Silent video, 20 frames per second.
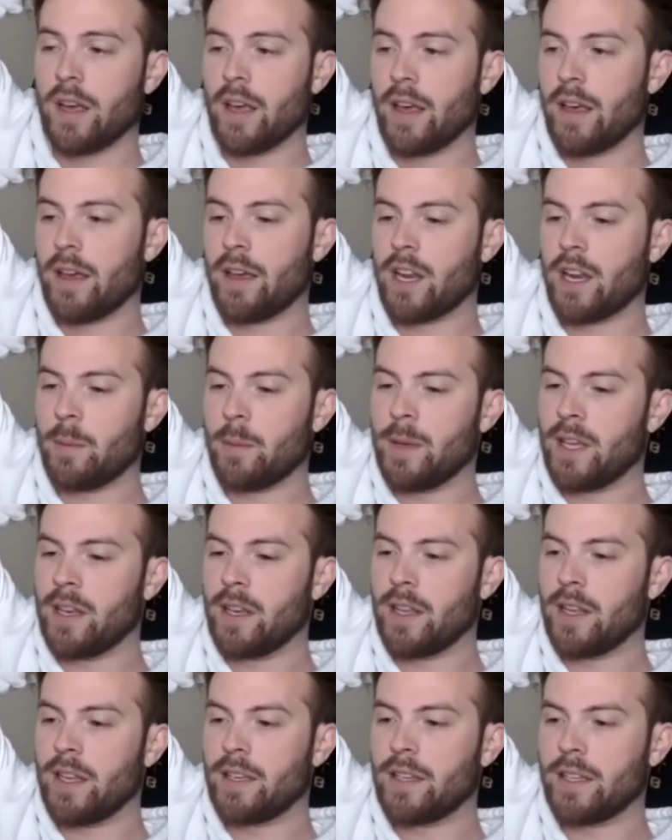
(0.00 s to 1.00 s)
Mm-hmm. And I mm-hmm. mean,
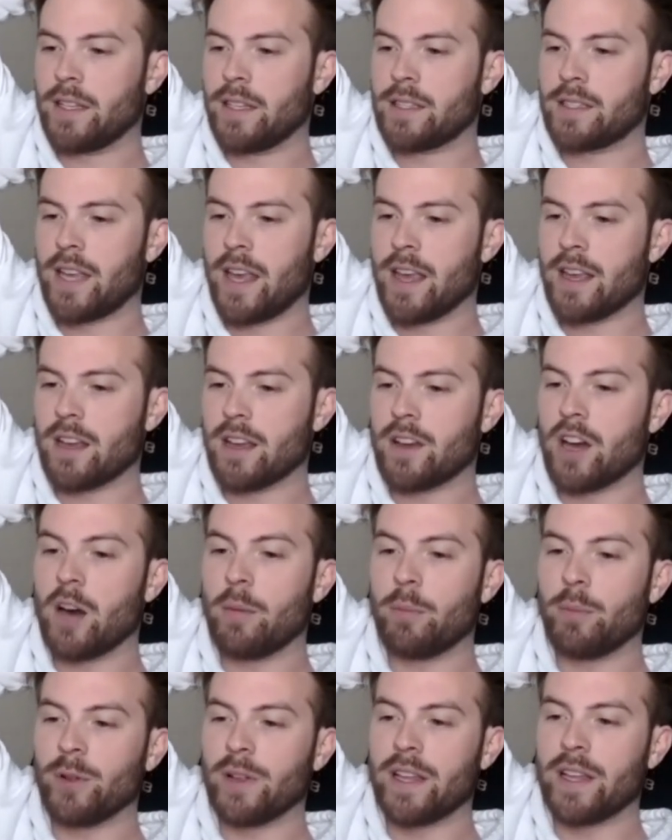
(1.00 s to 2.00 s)
it did take a
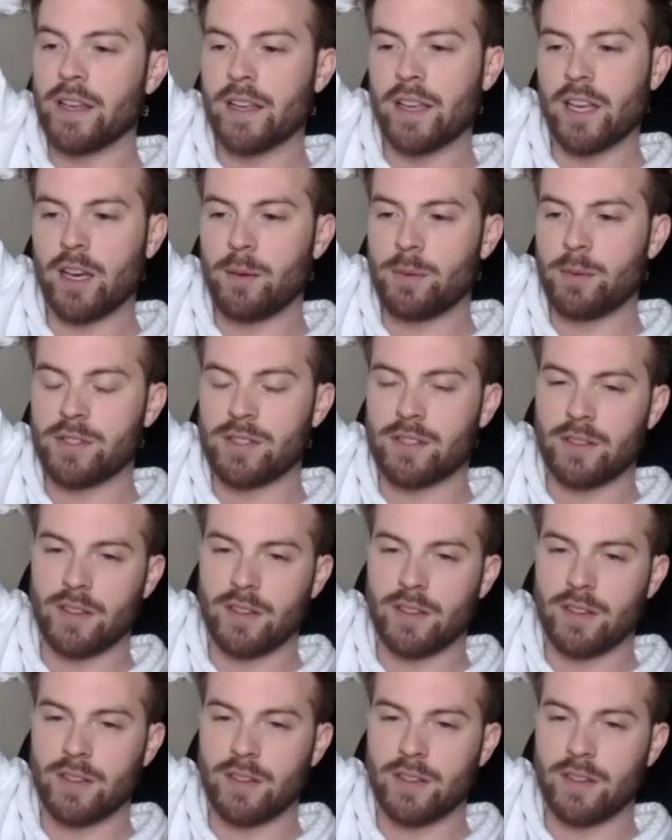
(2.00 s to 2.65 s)
couple hiccups.